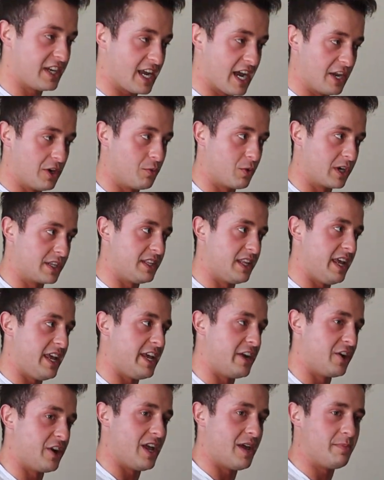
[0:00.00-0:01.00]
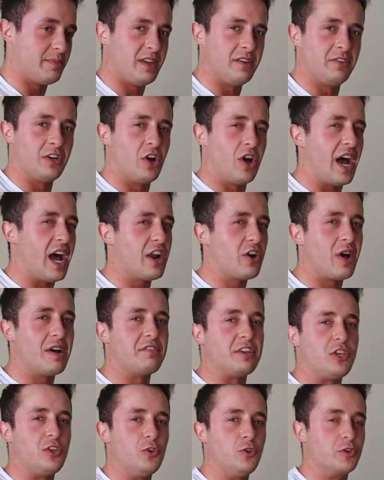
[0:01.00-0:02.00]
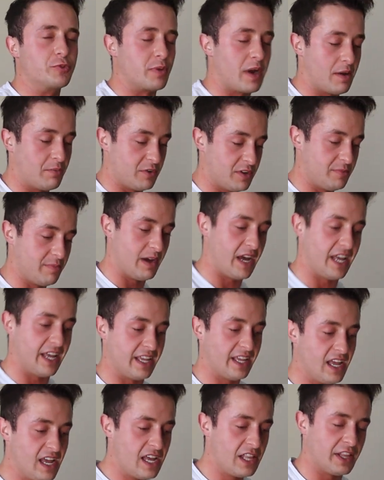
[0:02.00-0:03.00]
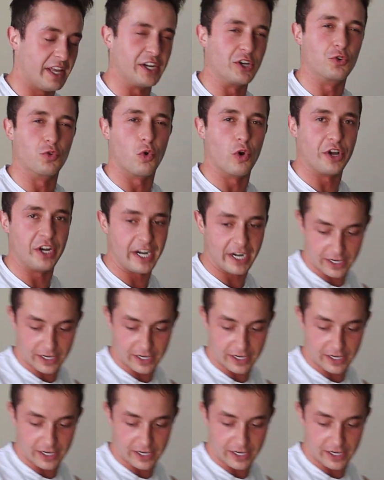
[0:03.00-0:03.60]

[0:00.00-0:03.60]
to kind of work the inner hip, even though I don't have a huge problem with my like groin